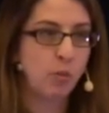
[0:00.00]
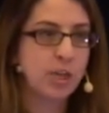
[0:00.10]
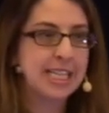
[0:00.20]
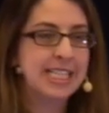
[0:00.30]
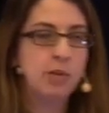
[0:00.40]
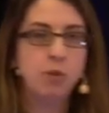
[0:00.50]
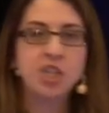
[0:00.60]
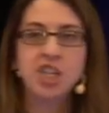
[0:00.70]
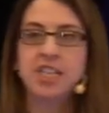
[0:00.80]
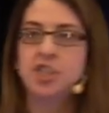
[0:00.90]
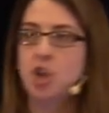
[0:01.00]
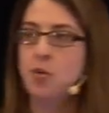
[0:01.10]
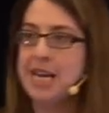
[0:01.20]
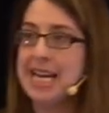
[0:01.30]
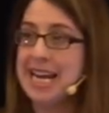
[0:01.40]
and we're going to see which kids
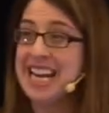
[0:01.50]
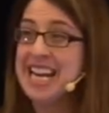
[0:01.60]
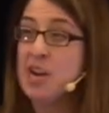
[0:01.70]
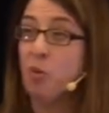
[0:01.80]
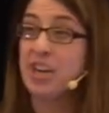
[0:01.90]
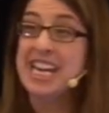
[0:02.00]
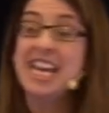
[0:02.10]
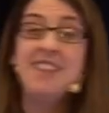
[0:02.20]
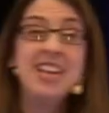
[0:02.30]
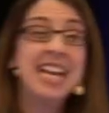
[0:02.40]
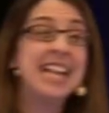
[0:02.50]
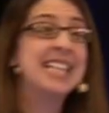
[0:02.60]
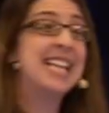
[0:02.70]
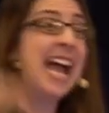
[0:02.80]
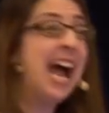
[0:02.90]
don't need it. We're going to even
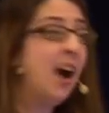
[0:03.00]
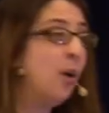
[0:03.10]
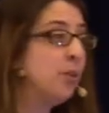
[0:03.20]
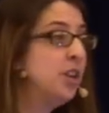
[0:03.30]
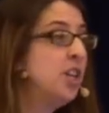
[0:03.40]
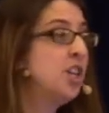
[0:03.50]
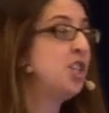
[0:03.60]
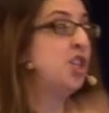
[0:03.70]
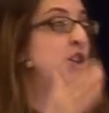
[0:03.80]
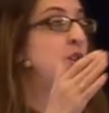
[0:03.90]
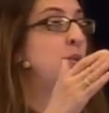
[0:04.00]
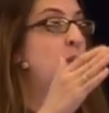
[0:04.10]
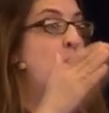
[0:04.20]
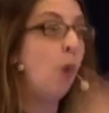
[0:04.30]
get down to